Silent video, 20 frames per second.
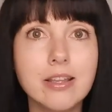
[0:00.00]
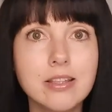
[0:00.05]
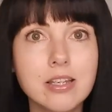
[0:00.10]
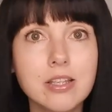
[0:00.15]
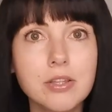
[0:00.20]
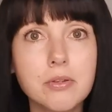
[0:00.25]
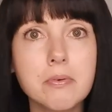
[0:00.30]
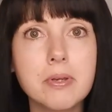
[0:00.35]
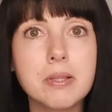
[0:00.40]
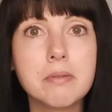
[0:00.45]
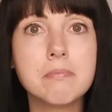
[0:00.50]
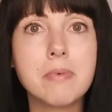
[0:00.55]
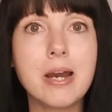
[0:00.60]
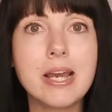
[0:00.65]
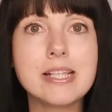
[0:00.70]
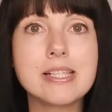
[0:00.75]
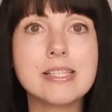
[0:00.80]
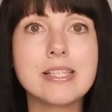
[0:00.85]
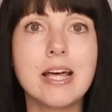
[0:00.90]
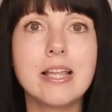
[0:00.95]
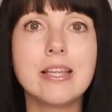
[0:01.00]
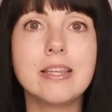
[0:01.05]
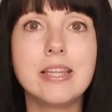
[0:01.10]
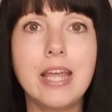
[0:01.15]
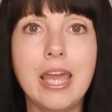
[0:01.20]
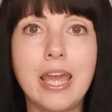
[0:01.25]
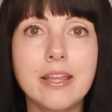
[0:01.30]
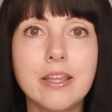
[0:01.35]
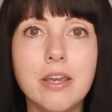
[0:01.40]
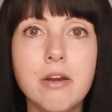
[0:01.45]
did with my son
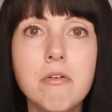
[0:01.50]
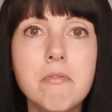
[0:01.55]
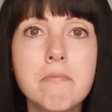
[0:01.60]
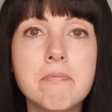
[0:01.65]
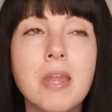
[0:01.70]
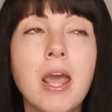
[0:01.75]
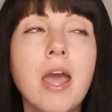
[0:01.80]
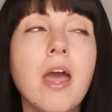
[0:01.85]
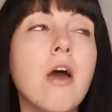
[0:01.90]
Daniel.